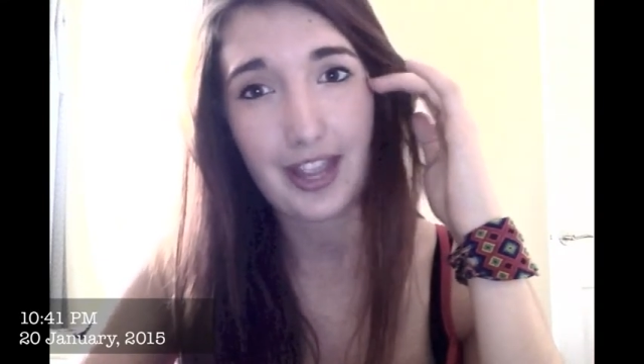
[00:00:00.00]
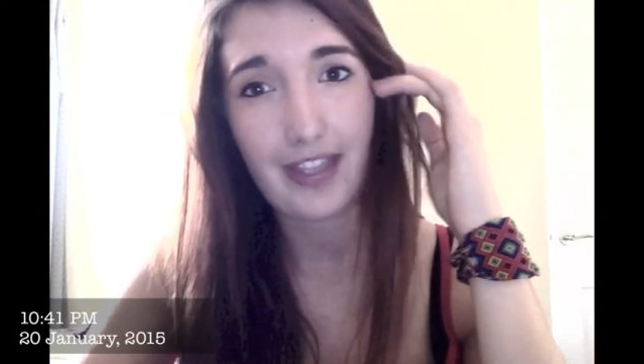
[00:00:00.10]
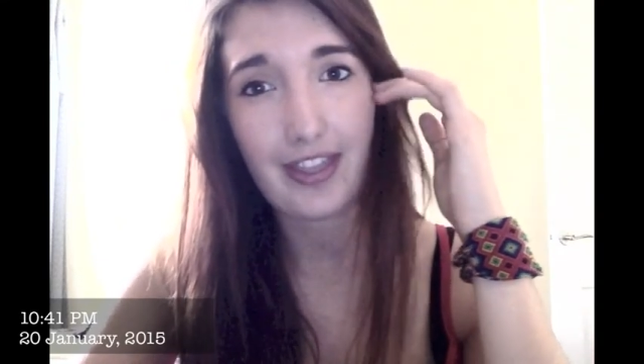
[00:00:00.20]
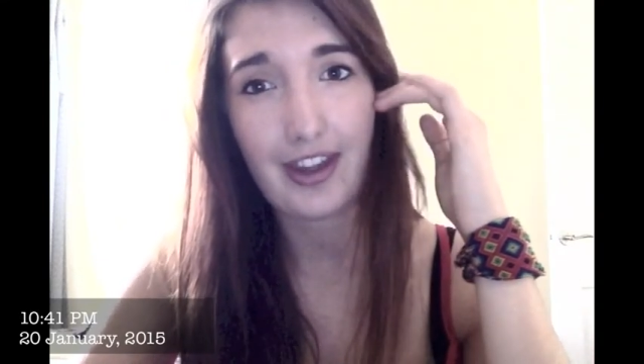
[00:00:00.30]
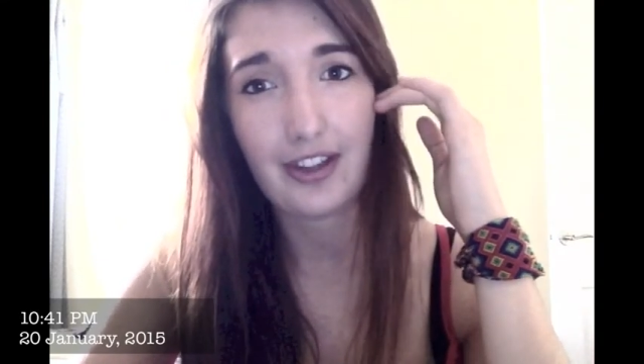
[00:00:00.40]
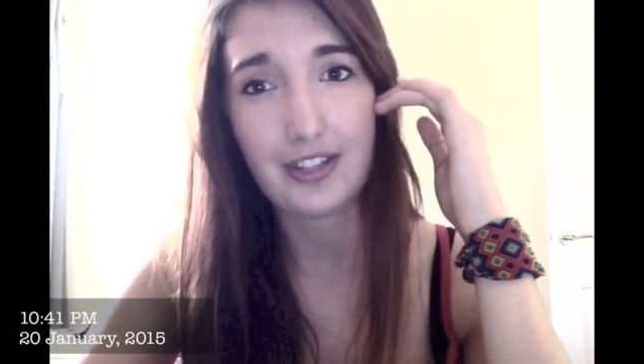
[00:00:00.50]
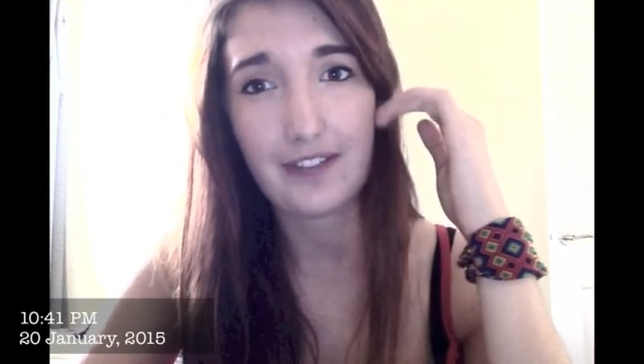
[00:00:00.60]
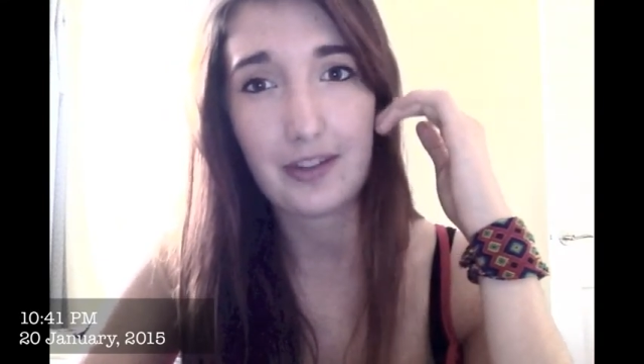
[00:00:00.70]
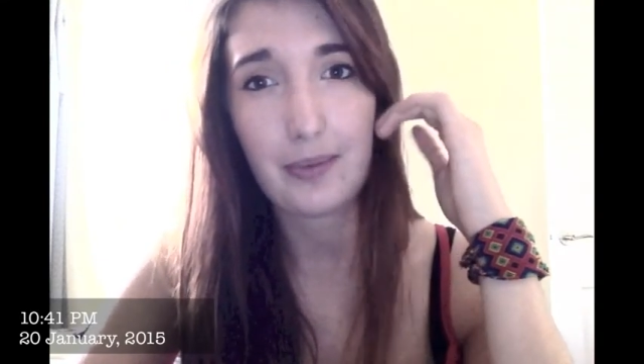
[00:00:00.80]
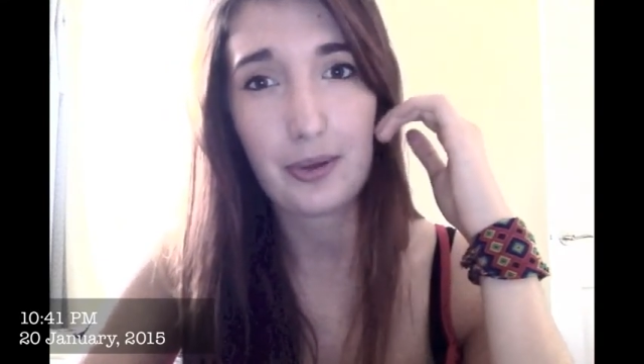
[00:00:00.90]
and then I'll
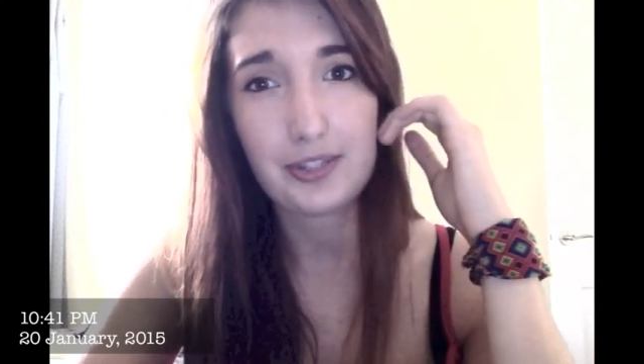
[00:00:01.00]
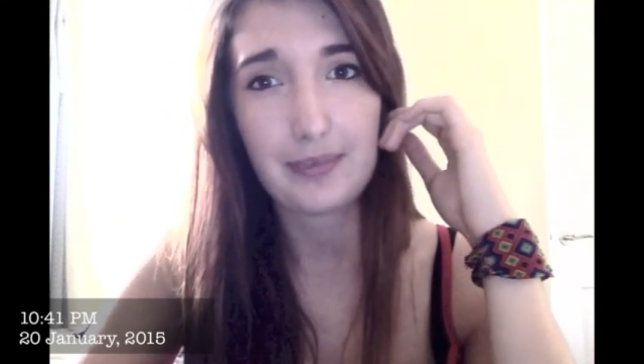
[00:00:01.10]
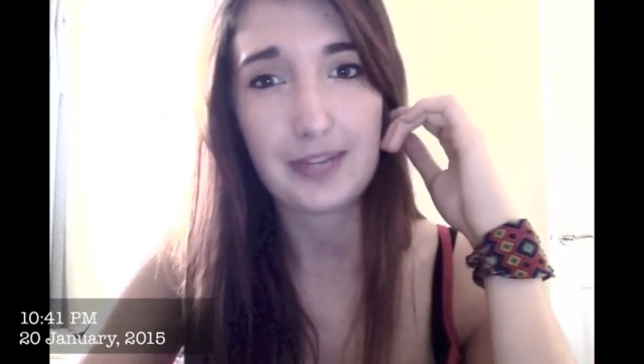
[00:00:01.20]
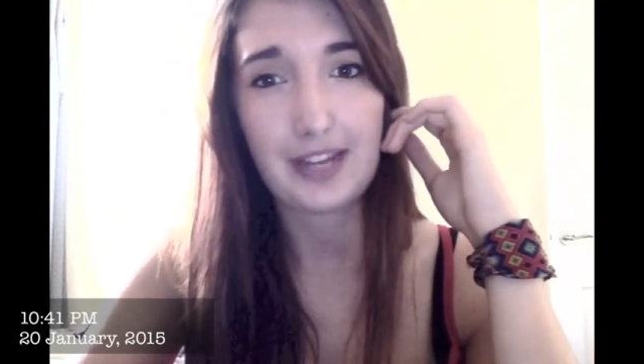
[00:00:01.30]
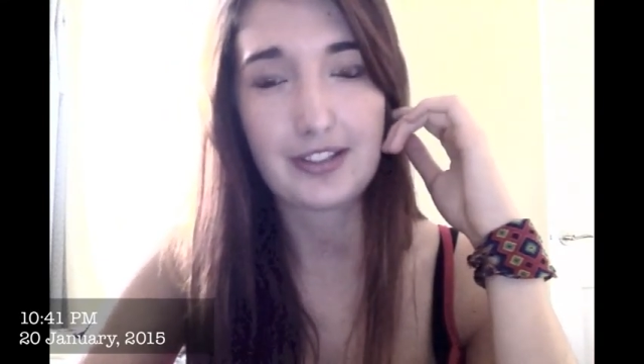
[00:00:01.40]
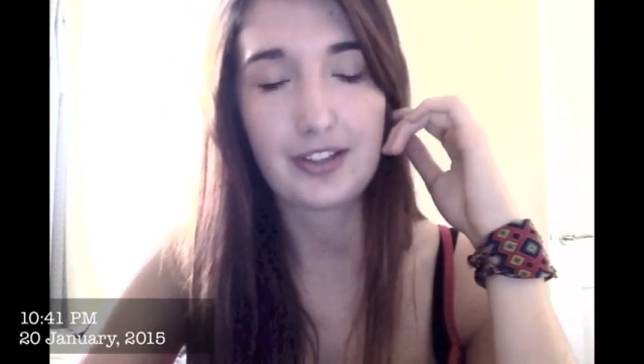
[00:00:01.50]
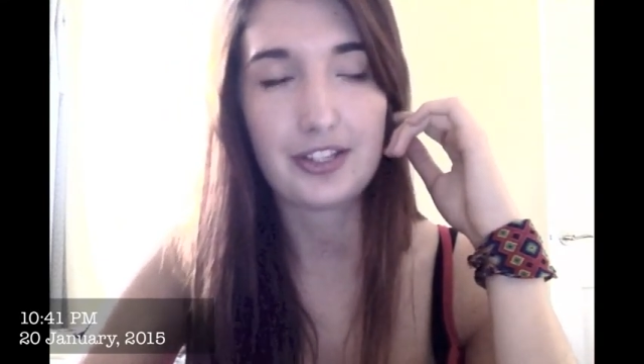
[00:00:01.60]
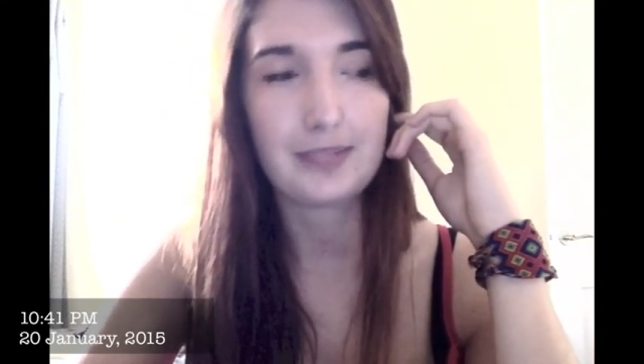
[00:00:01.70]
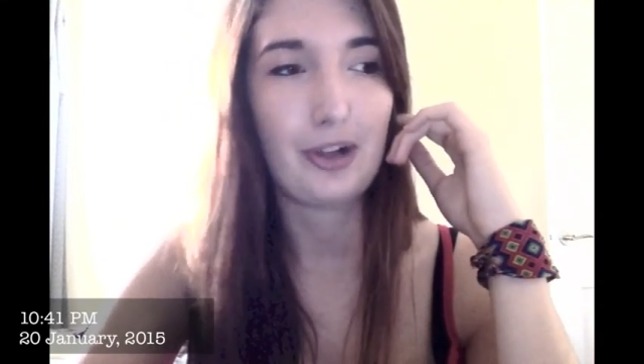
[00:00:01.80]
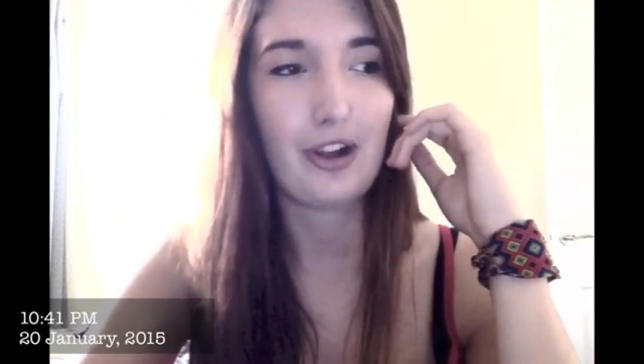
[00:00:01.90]
definitely post updates on
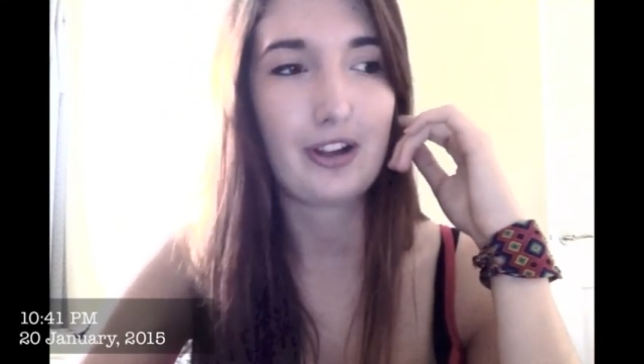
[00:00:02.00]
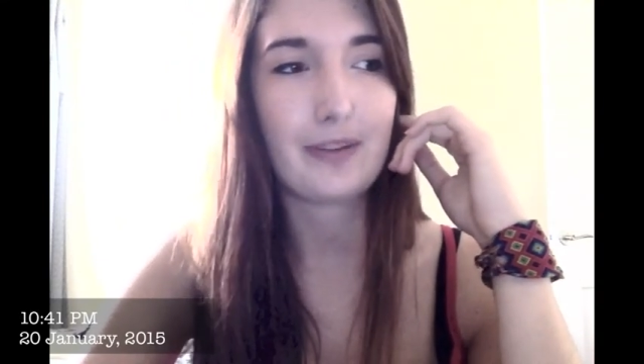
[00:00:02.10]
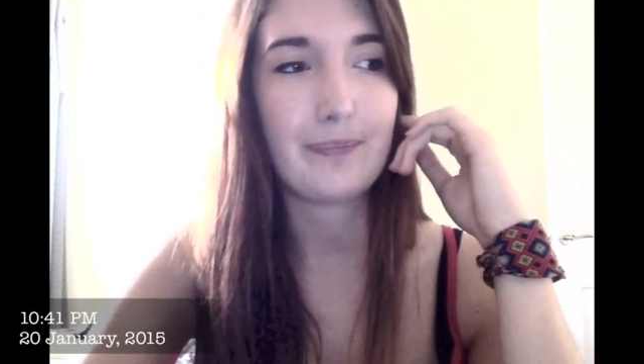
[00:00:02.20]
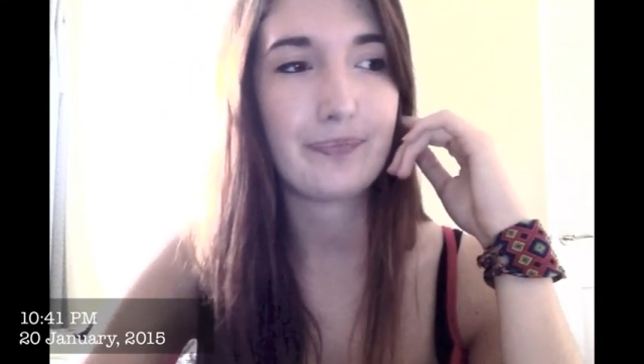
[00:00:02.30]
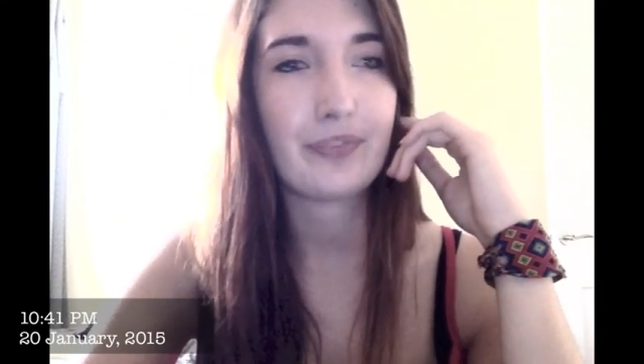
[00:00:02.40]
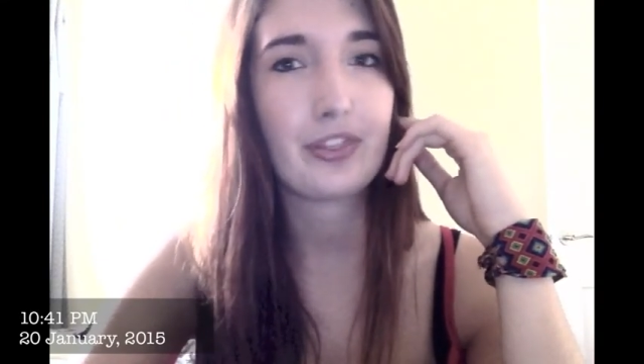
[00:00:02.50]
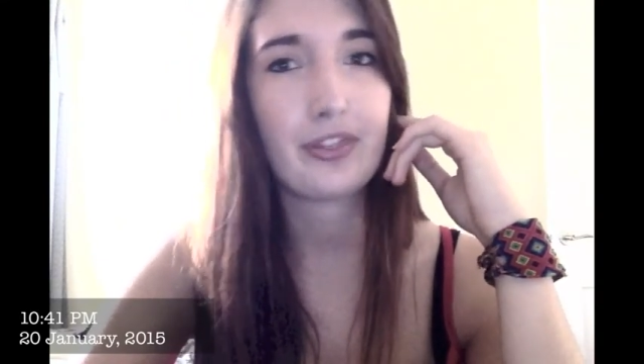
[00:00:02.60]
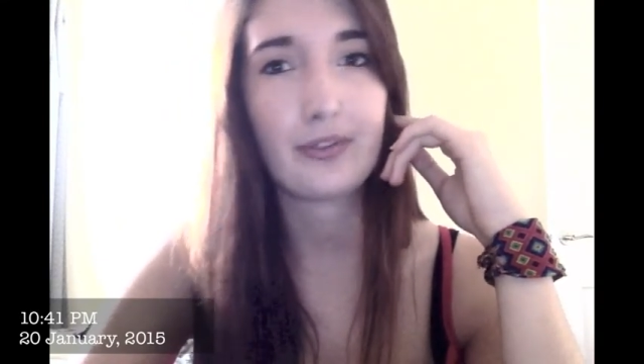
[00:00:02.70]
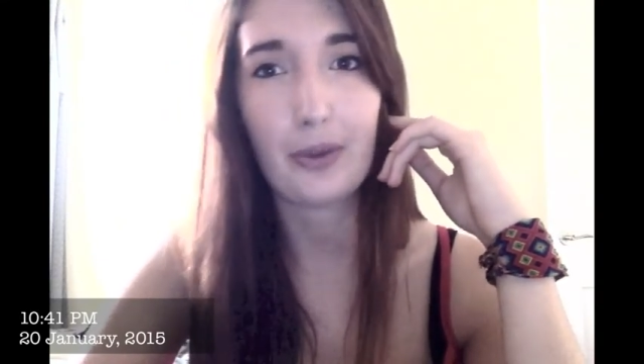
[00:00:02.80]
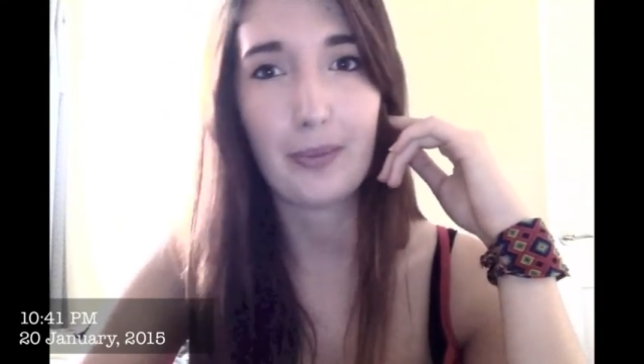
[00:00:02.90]
this blog
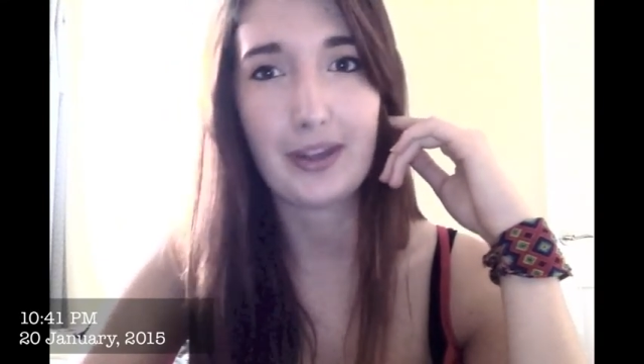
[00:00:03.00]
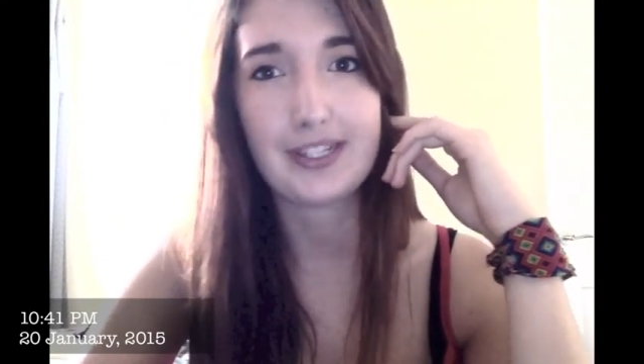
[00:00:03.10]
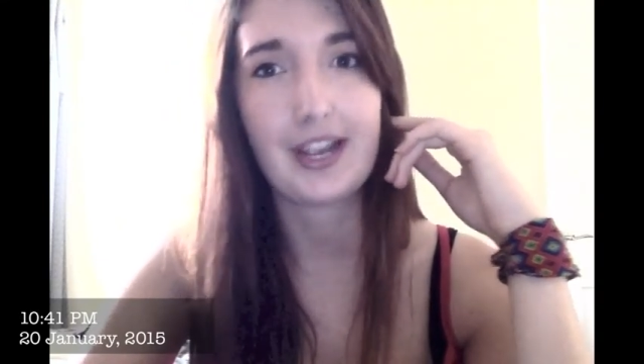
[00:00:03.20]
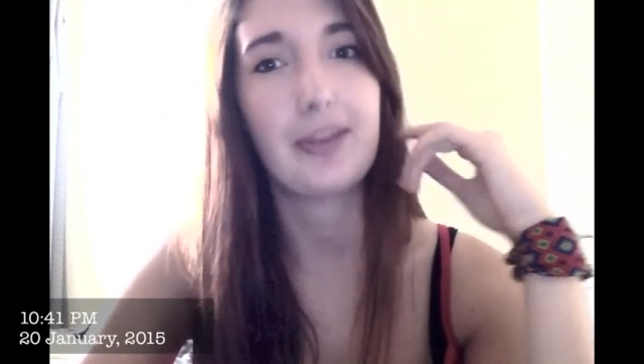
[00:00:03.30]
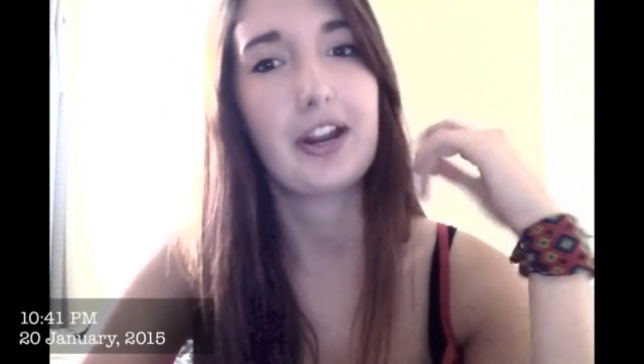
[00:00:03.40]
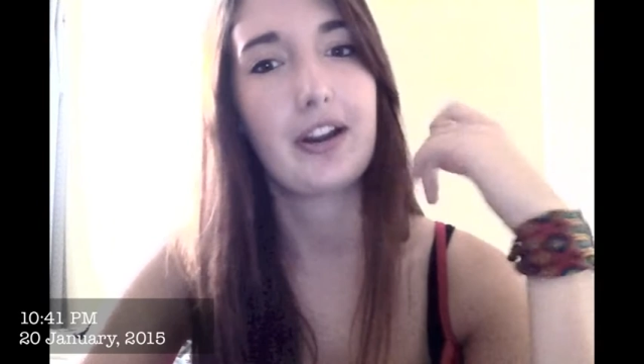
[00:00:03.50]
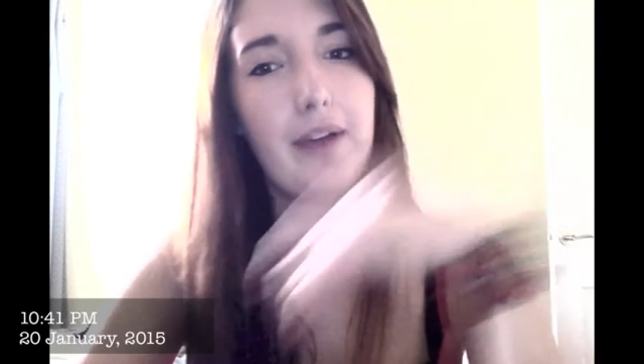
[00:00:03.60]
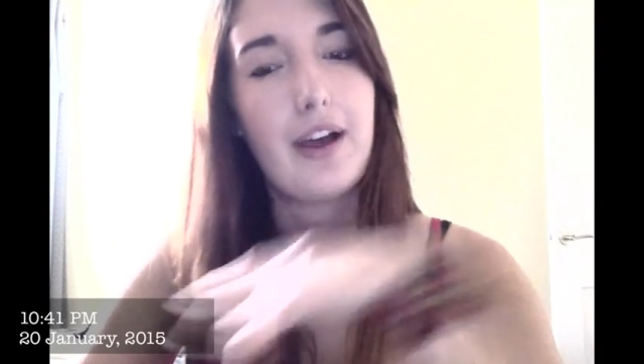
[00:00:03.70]
throughout my time there.